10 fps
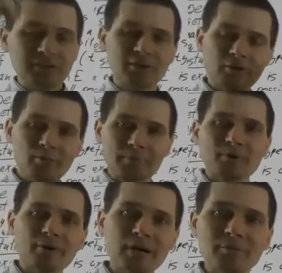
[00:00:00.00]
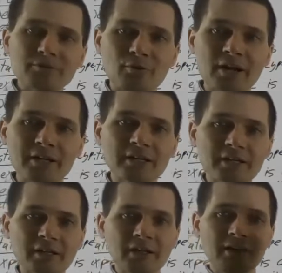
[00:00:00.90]
my program is
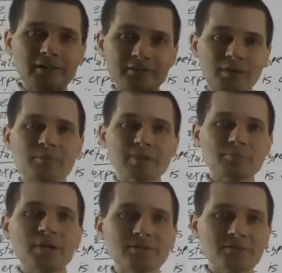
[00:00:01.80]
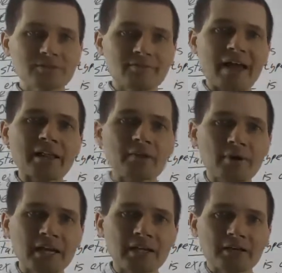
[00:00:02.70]
running. Some expressions
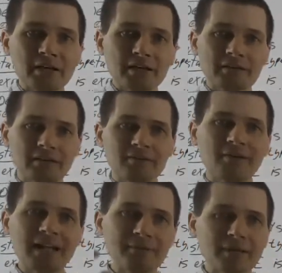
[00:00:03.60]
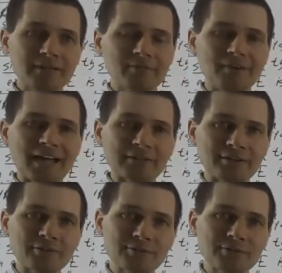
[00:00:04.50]
evaluate. They evaluate to
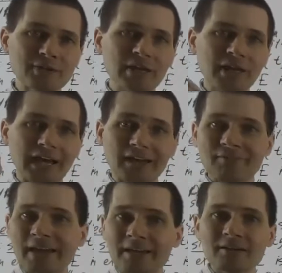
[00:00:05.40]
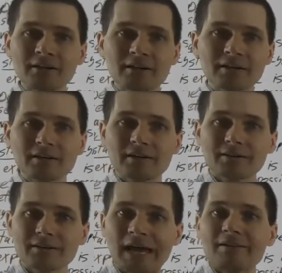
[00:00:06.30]
values, and then
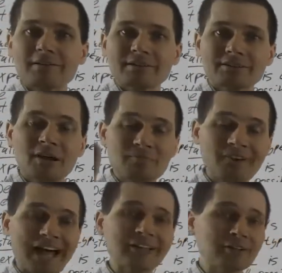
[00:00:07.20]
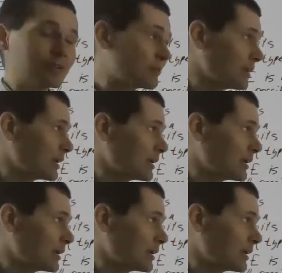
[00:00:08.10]
that some value